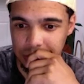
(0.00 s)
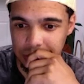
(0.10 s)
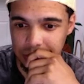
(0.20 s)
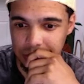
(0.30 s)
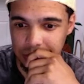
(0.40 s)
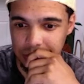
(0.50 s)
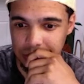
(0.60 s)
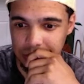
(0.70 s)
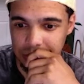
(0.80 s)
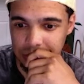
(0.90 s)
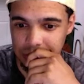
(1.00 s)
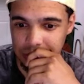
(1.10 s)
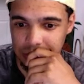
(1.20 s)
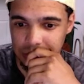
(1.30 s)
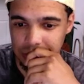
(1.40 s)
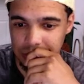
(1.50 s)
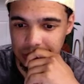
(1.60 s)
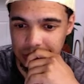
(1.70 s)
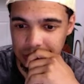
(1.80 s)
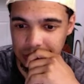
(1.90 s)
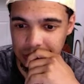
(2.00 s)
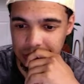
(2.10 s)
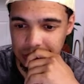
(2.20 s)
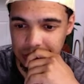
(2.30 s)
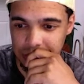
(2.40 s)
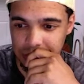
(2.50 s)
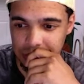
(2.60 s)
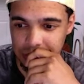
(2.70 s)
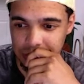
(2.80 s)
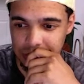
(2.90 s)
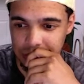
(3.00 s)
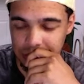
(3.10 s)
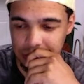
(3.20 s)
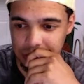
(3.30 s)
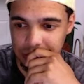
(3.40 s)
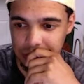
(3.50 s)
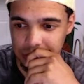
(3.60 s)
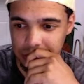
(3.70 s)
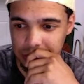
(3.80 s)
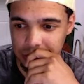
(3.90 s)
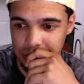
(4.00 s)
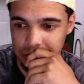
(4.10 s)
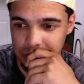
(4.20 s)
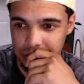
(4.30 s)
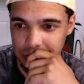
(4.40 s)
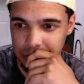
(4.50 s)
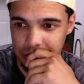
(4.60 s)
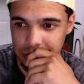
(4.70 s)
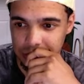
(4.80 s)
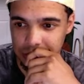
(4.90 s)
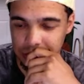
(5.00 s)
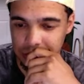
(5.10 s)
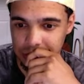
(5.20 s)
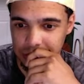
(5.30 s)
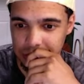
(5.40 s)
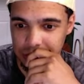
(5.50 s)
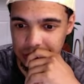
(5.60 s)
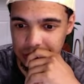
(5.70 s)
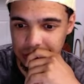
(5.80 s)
(not speaking)